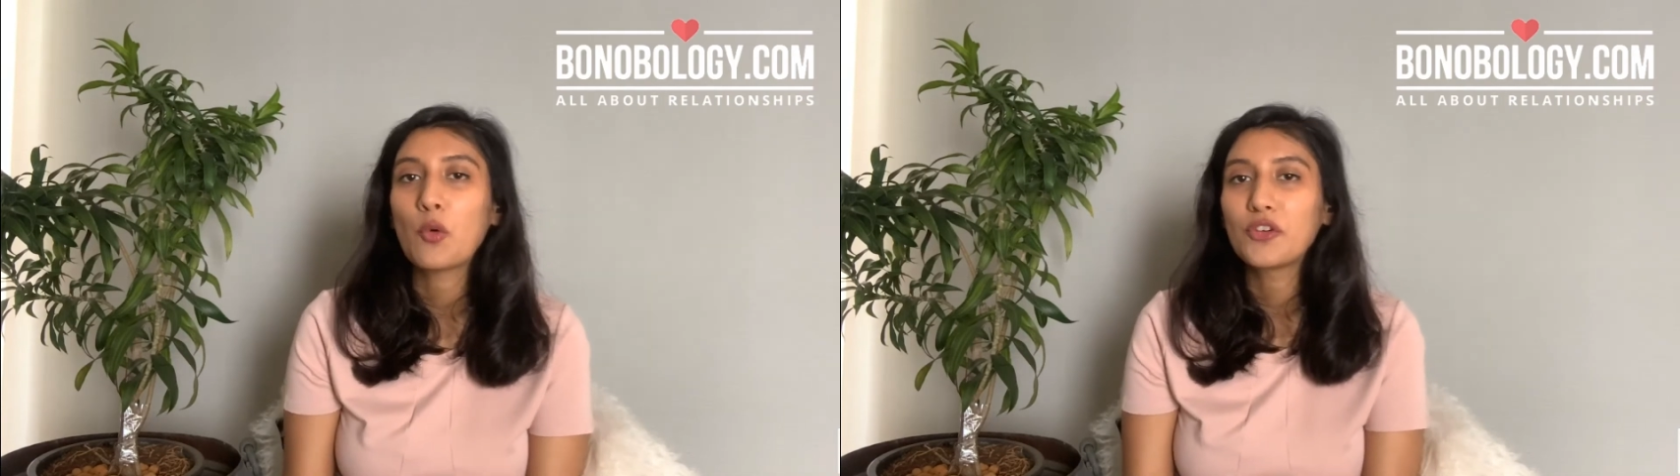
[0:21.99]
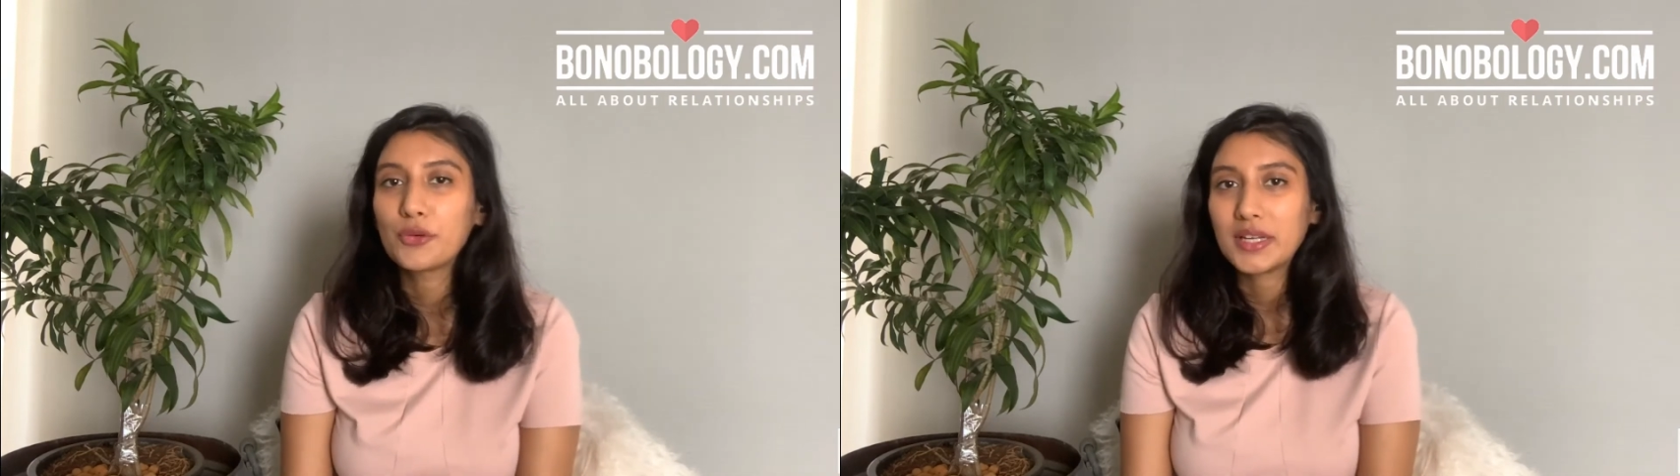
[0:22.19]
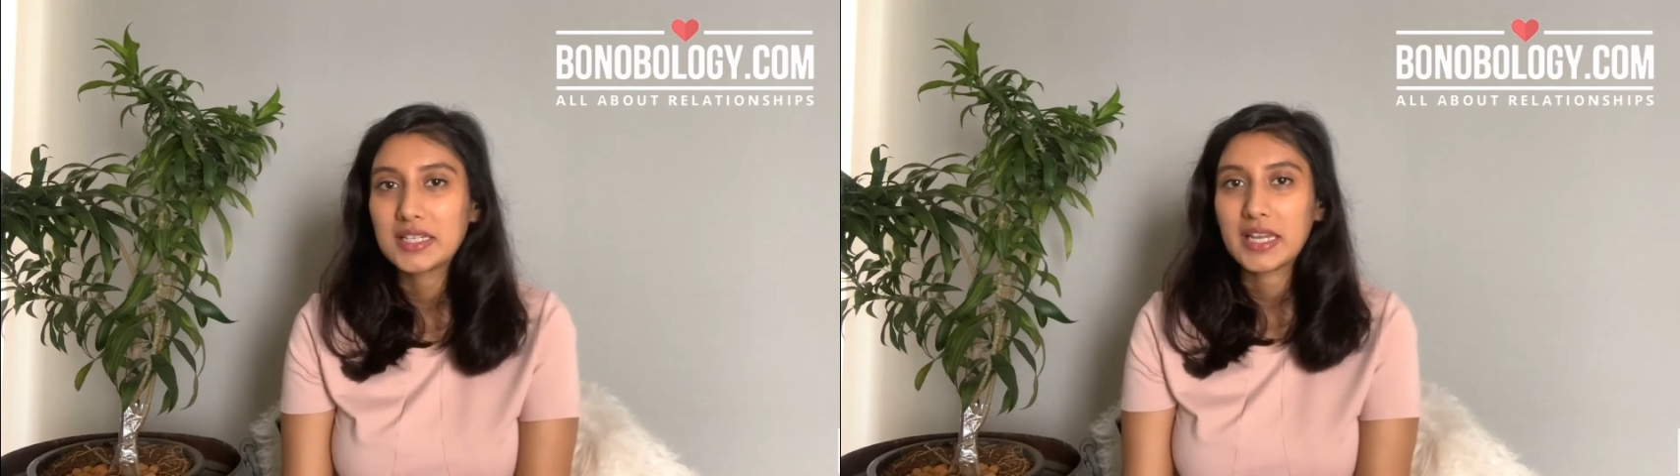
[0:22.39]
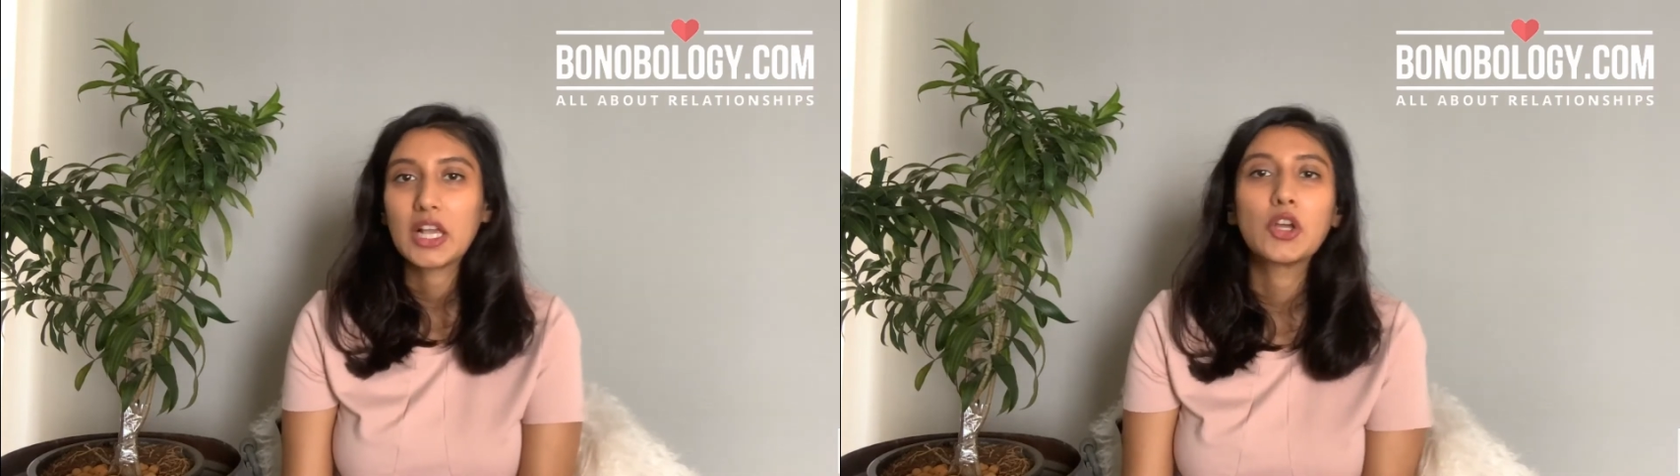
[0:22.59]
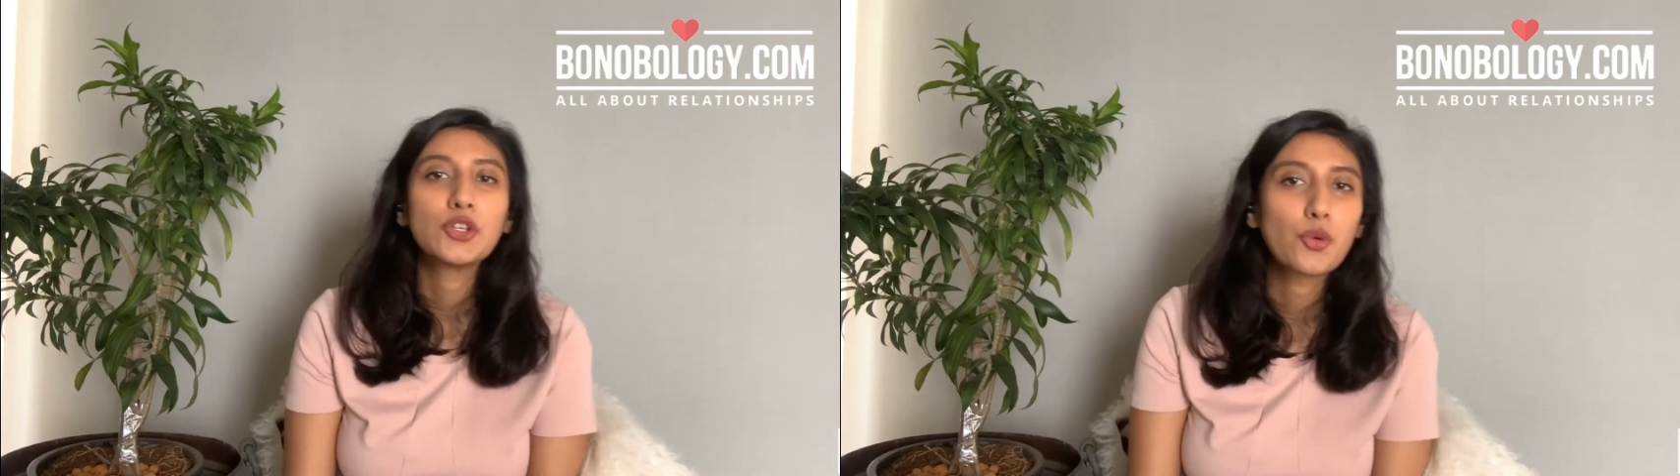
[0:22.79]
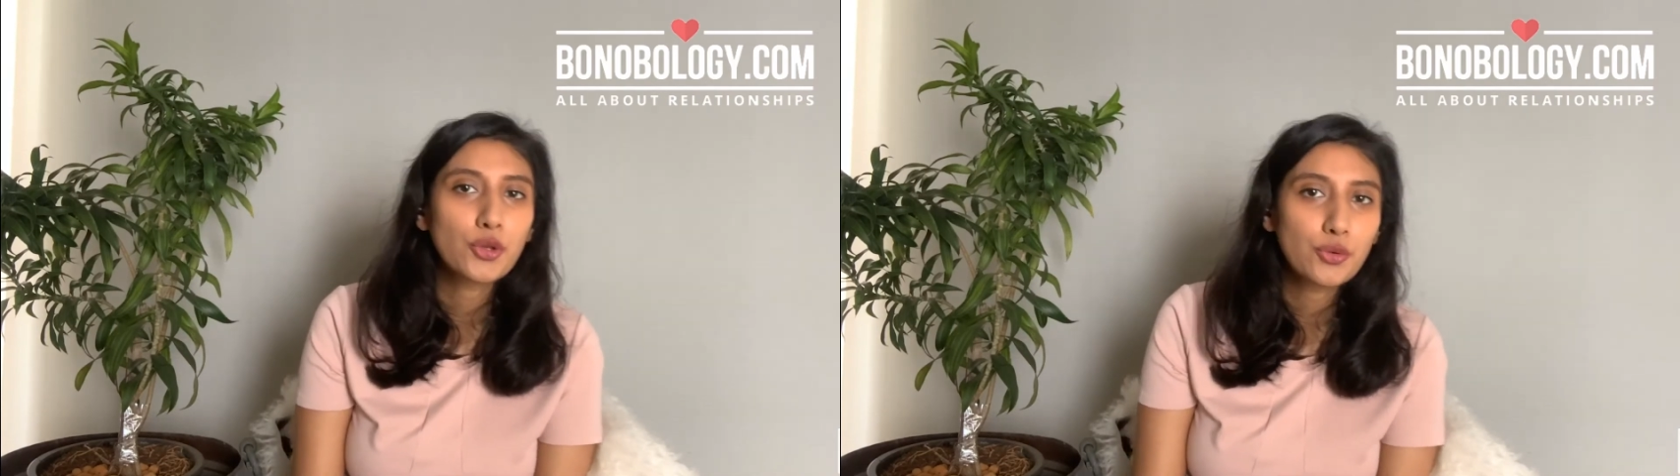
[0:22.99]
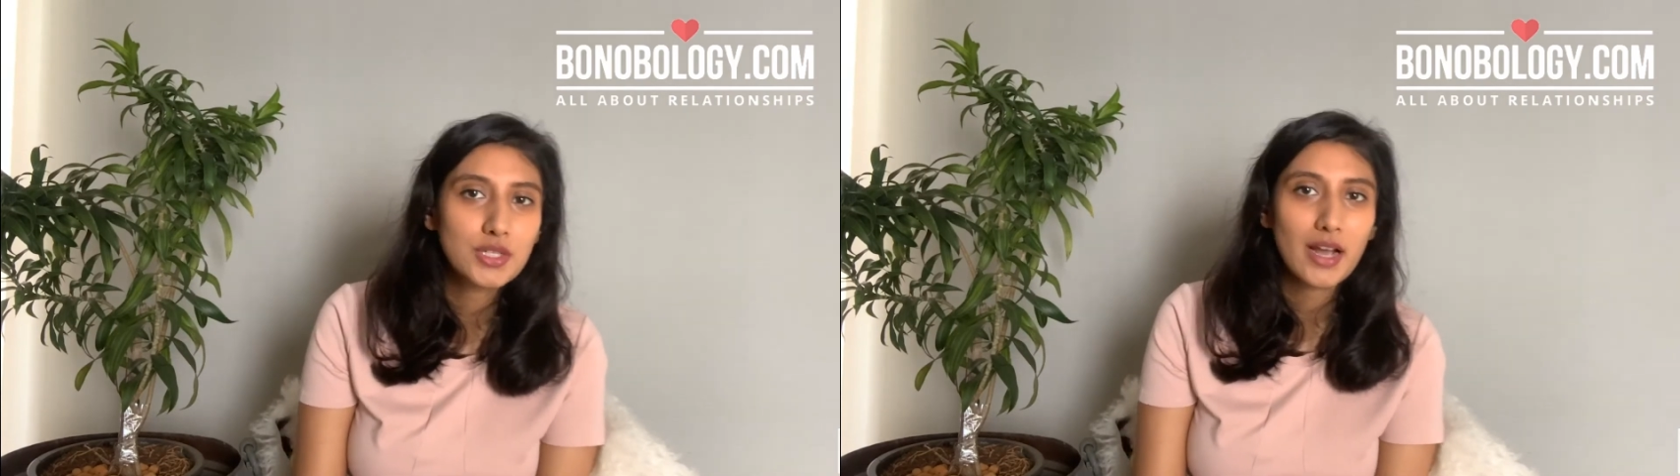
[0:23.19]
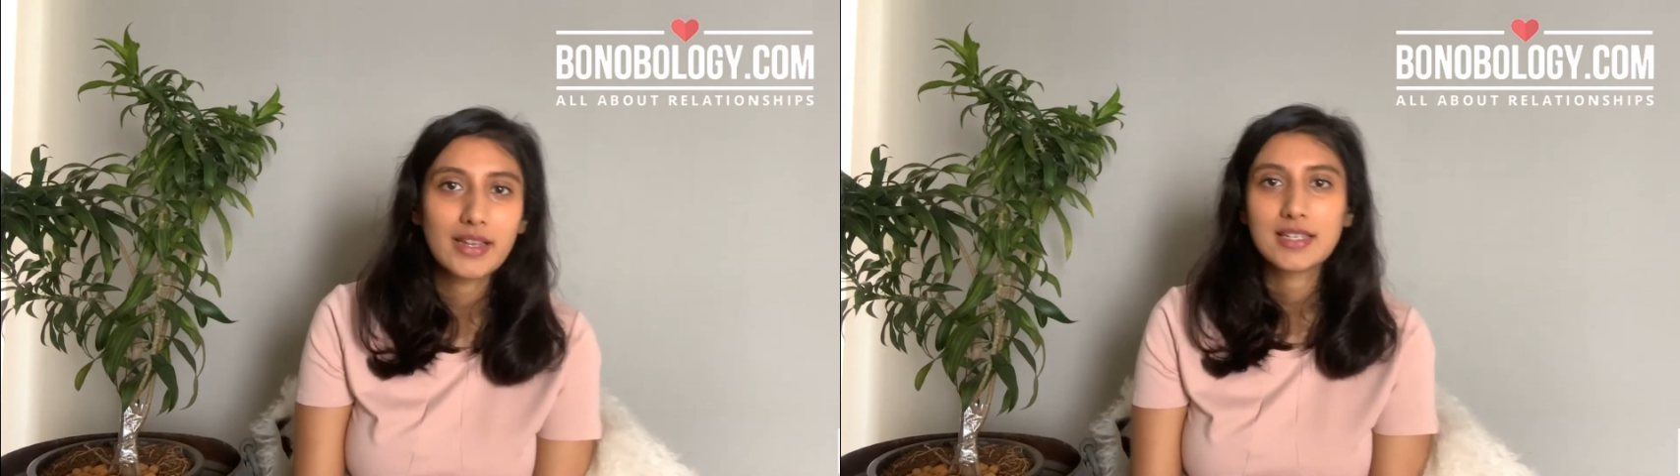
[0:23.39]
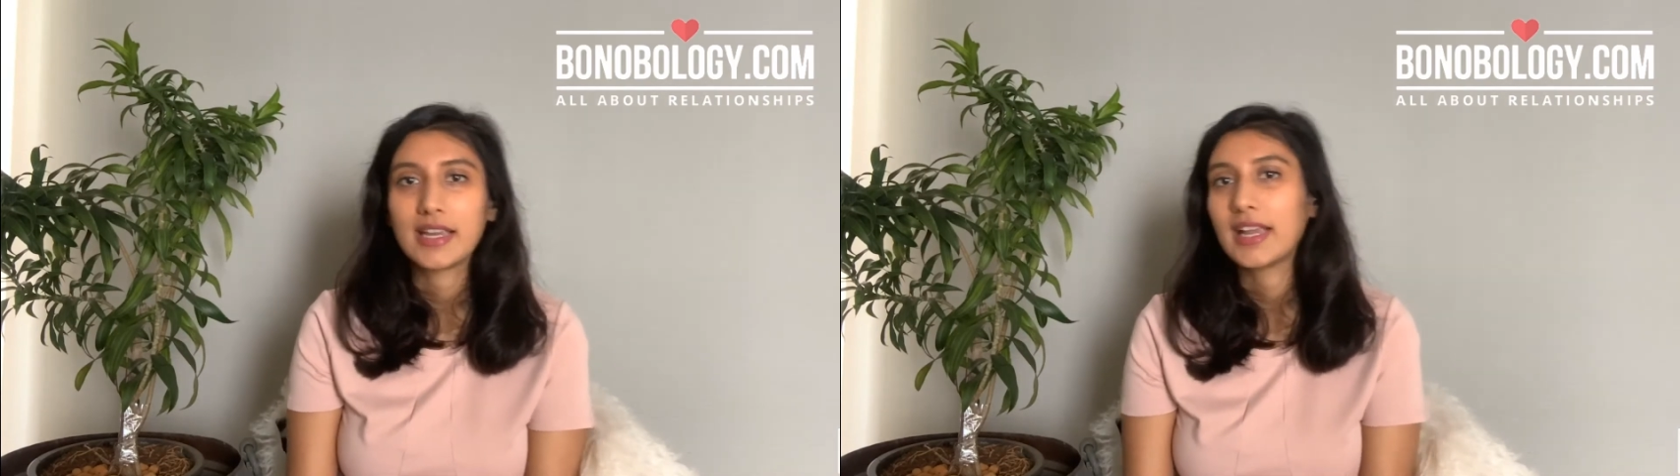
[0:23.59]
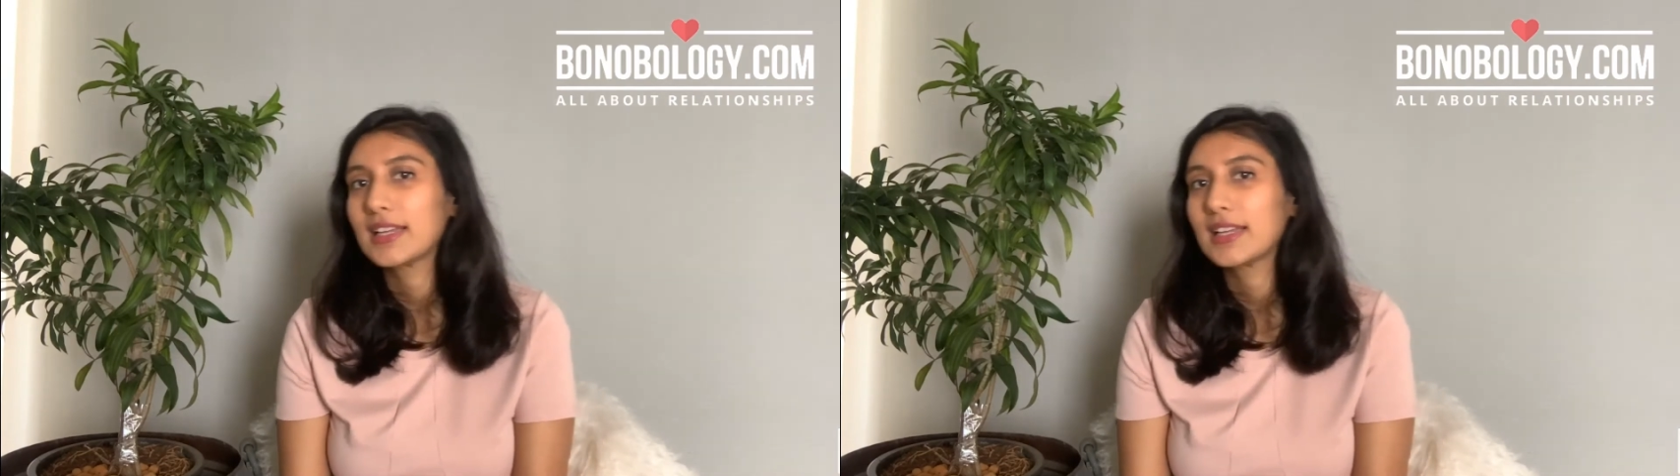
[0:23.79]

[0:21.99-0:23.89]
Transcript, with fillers: overeating, yo yo dieting,